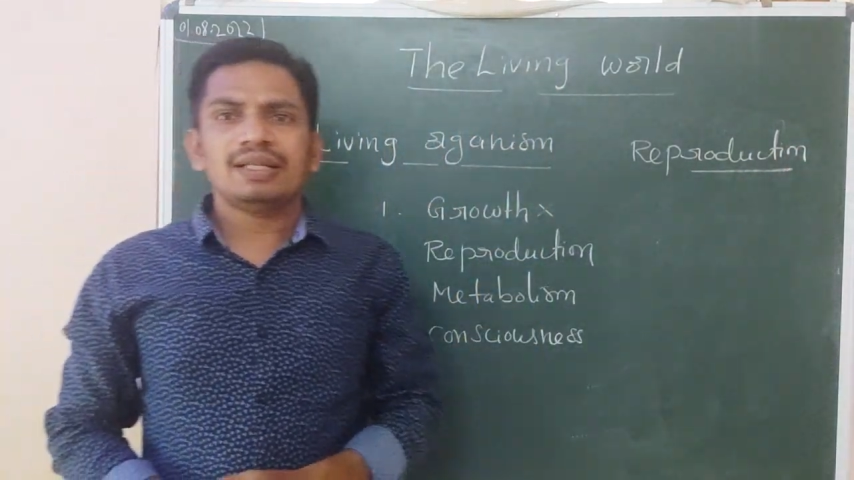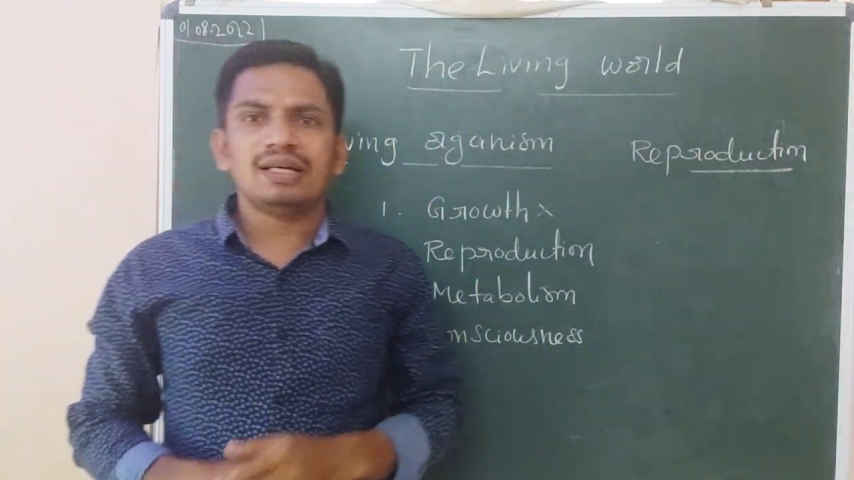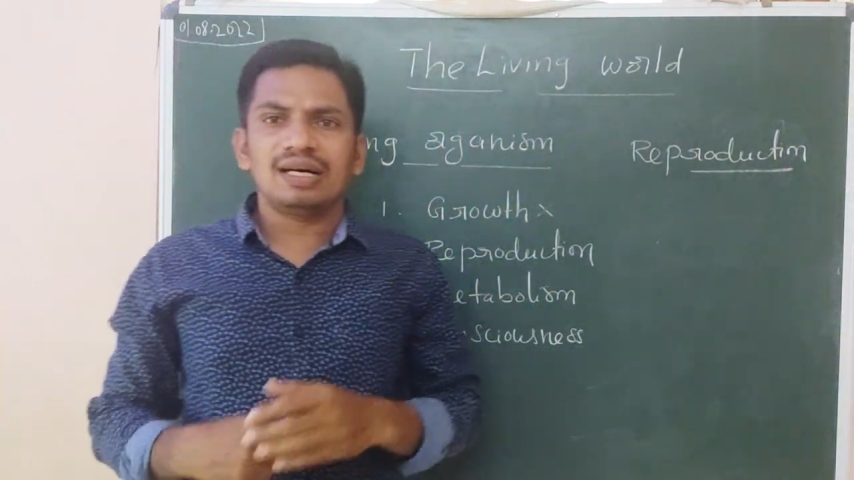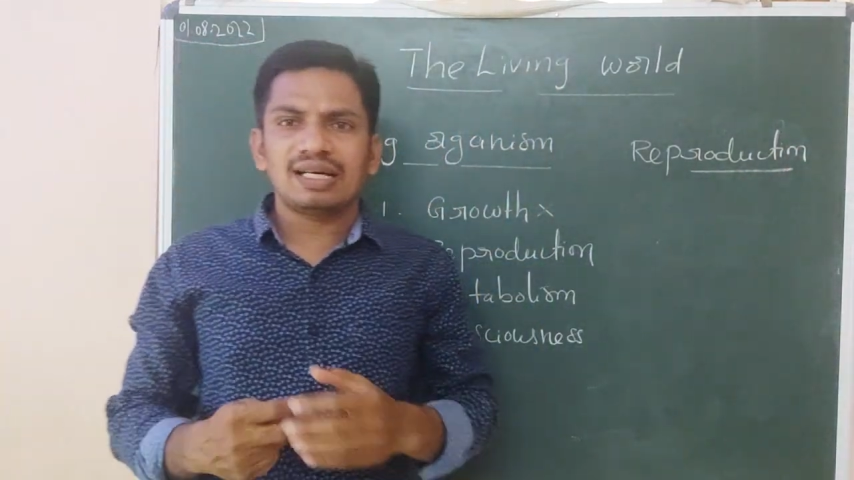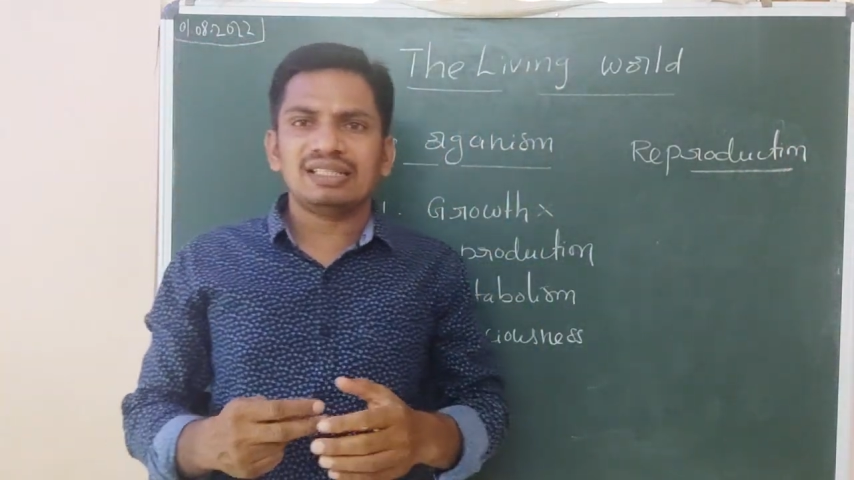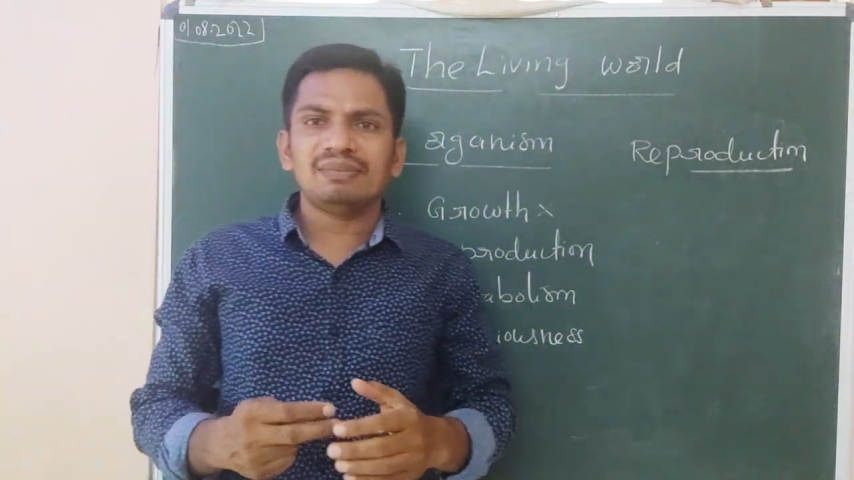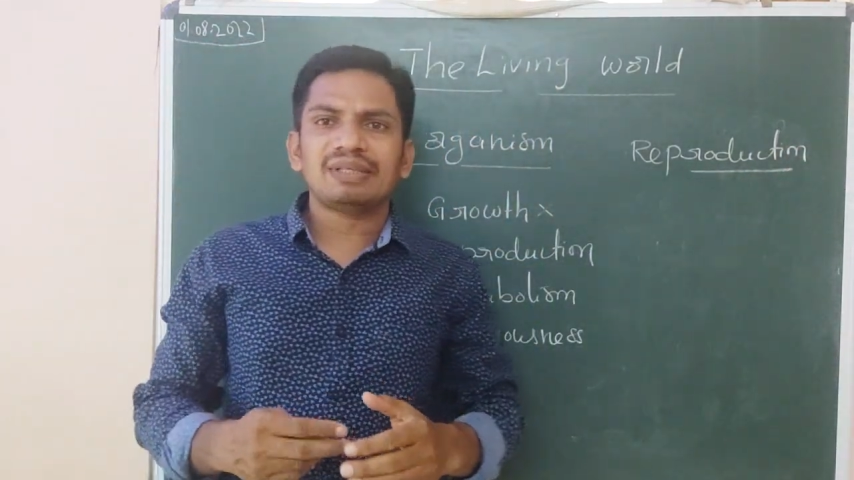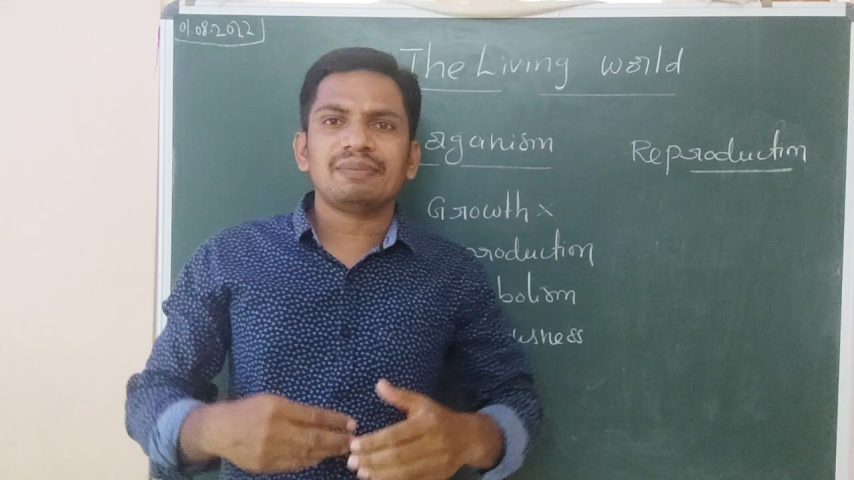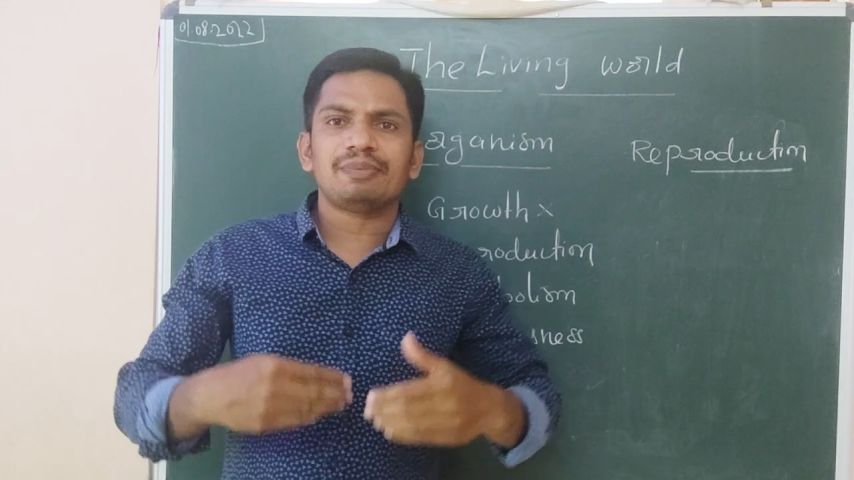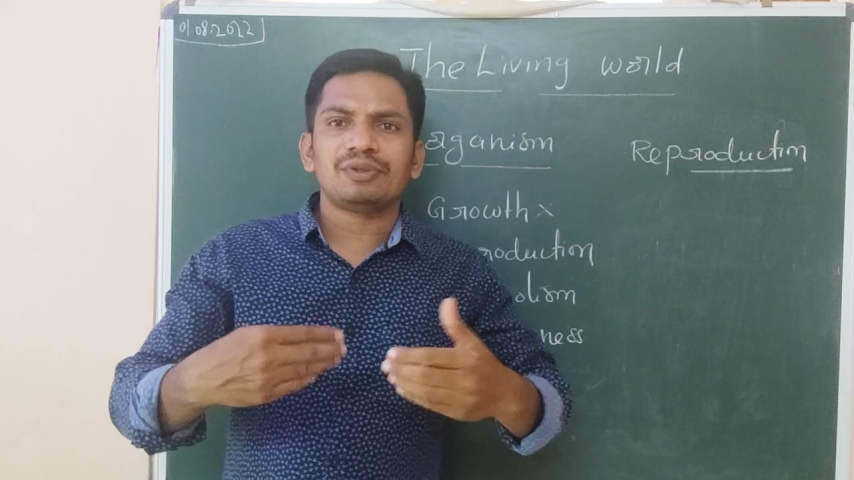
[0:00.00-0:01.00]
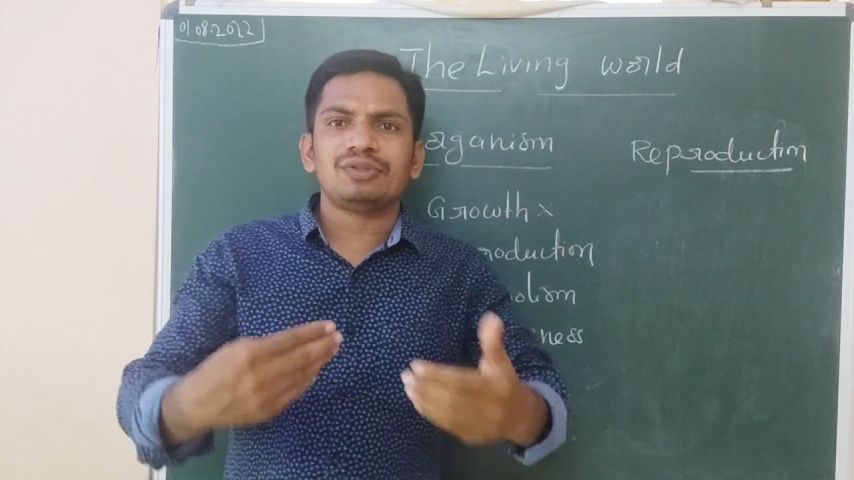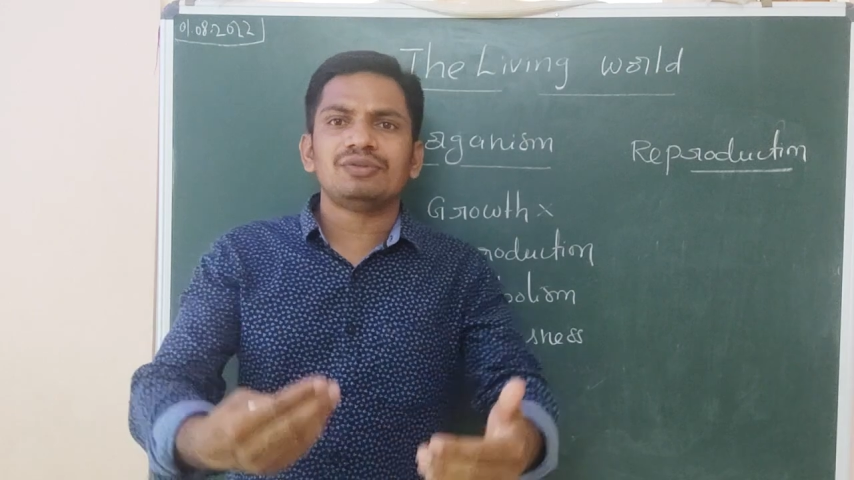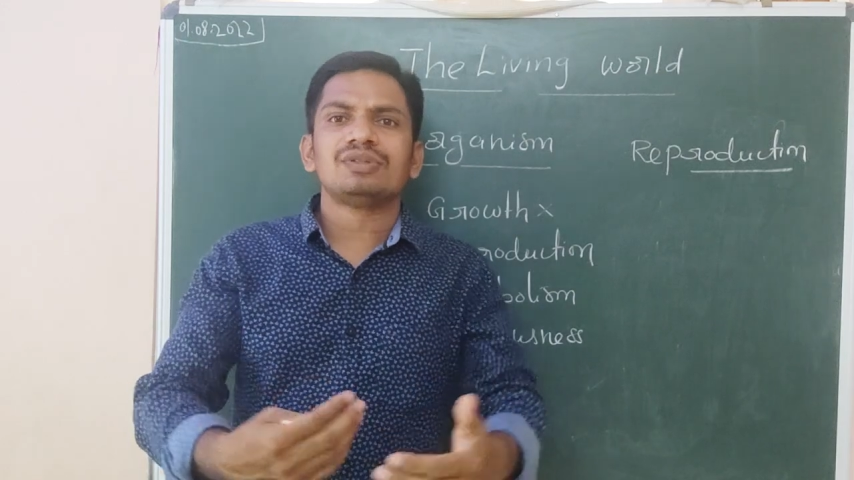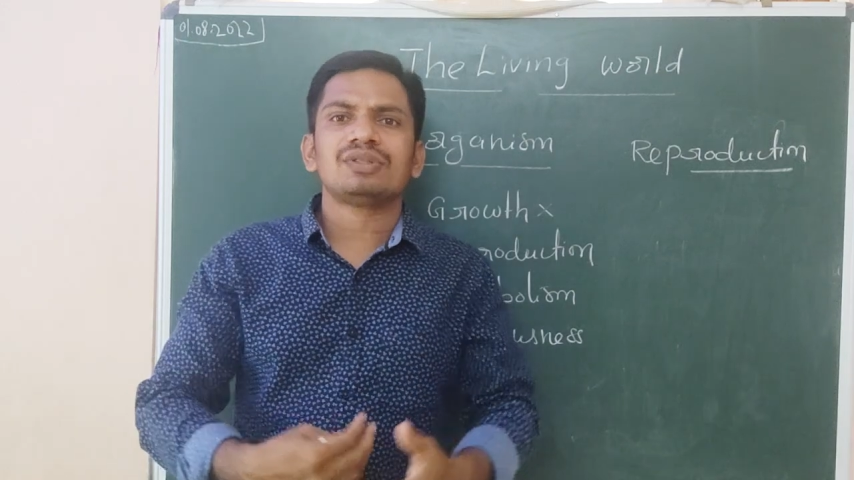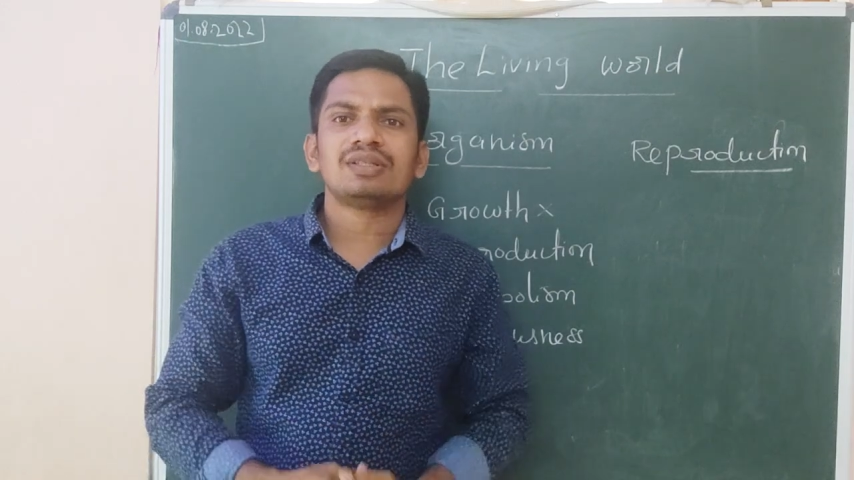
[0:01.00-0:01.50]
the organism can
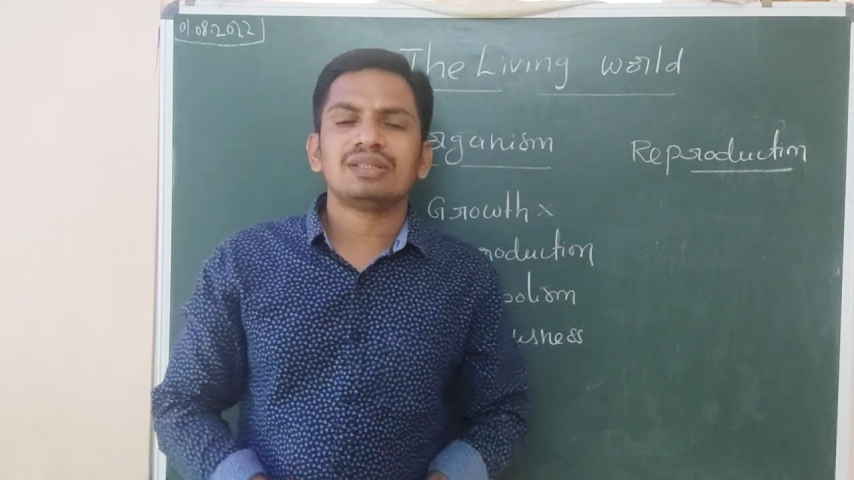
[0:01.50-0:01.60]
produce